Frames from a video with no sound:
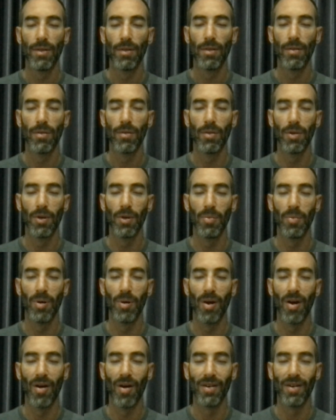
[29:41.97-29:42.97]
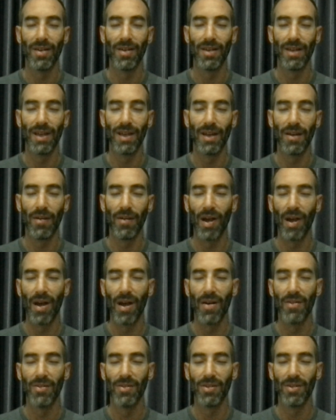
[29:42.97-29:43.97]
through your body and
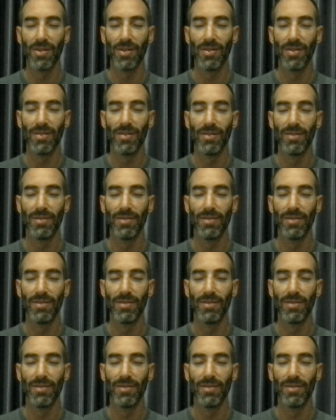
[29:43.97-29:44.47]
around you